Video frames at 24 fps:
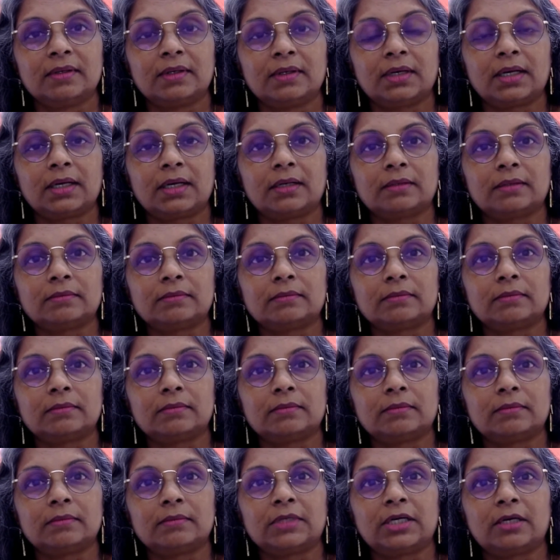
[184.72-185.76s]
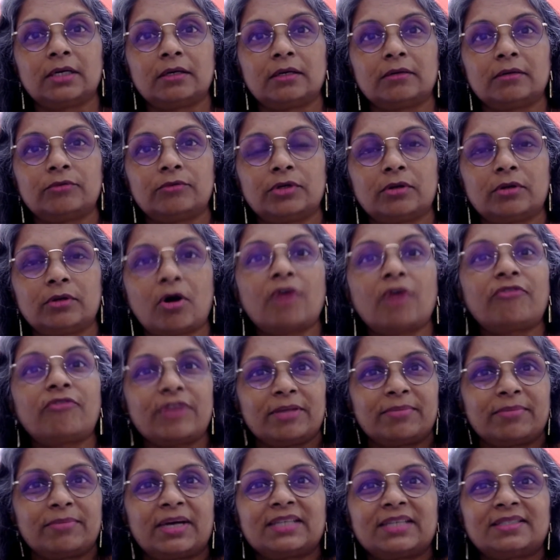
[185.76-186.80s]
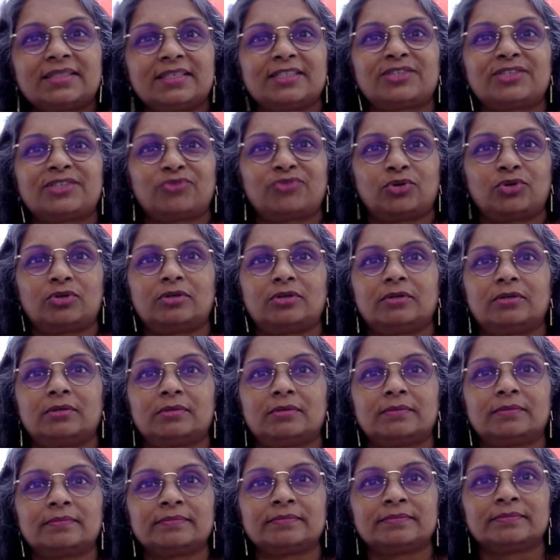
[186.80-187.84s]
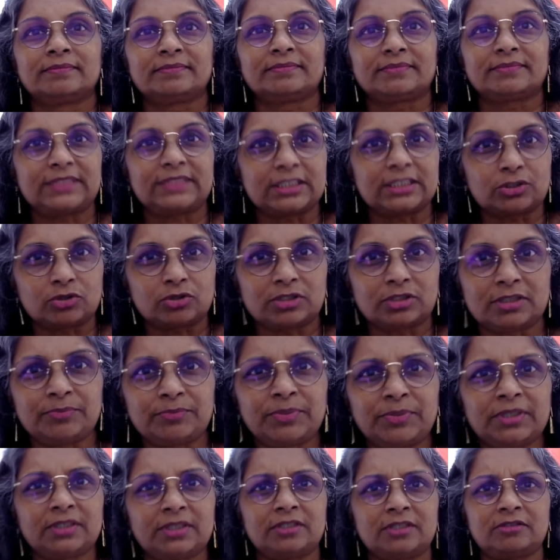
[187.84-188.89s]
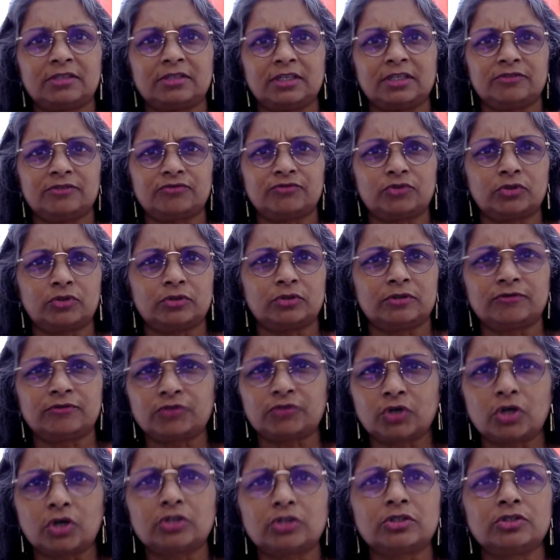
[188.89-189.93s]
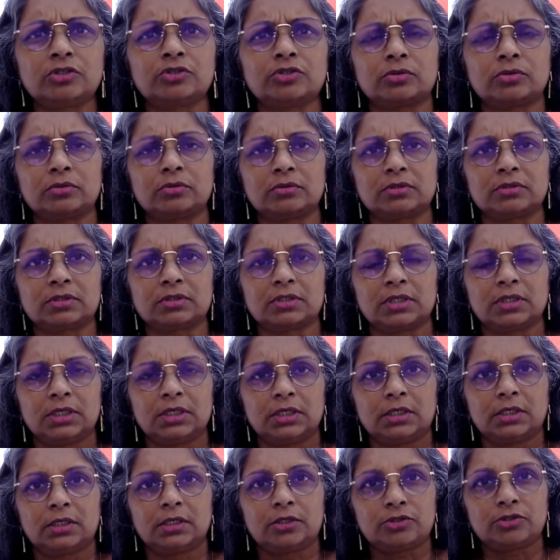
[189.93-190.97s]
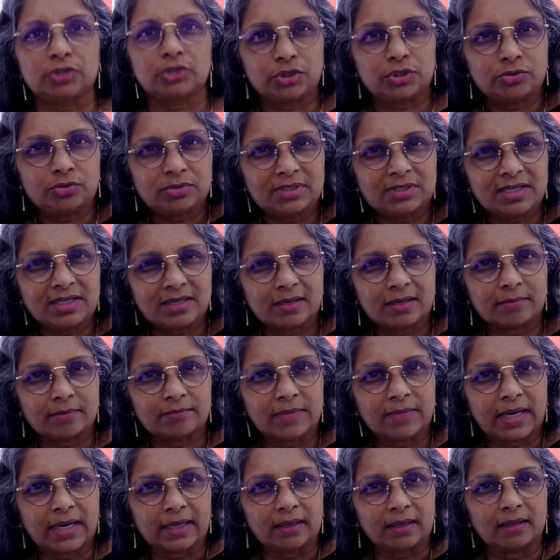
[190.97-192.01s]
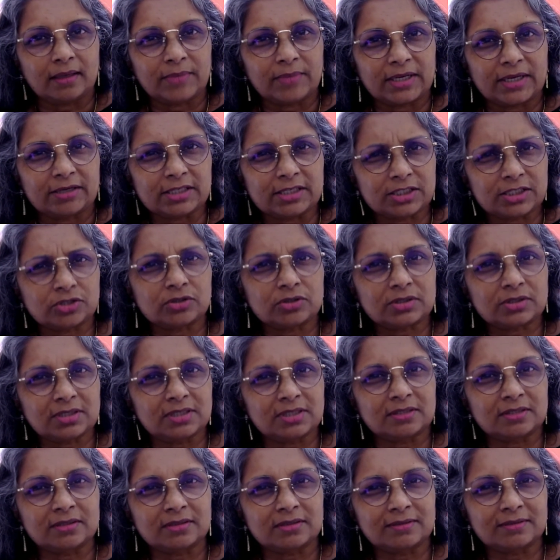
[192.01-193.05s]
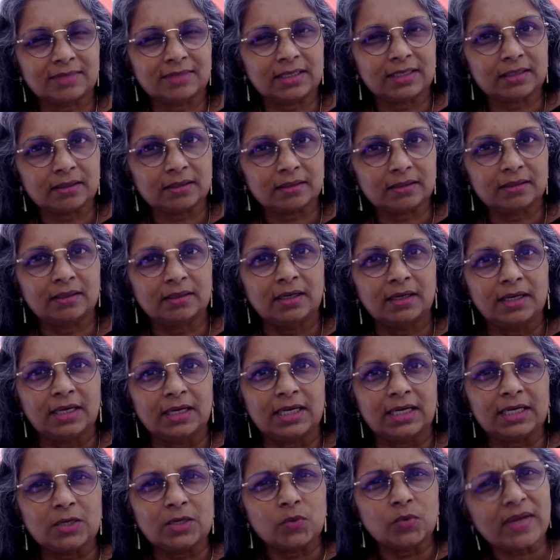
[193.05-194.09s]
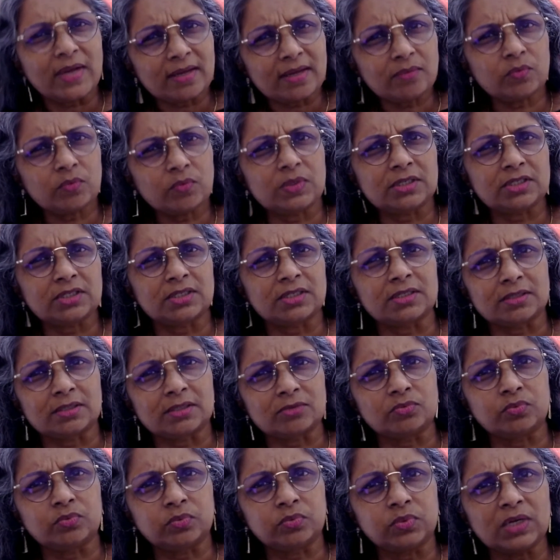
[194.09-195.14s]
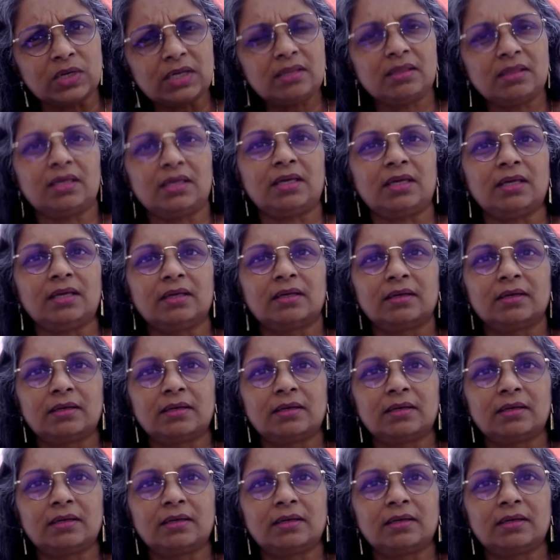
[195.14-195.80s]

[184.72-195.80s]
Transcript: Um, uh, offering masses for the souls in purgatory, for the forgotten souls. So using up my, my resources in a, in a way which is worthy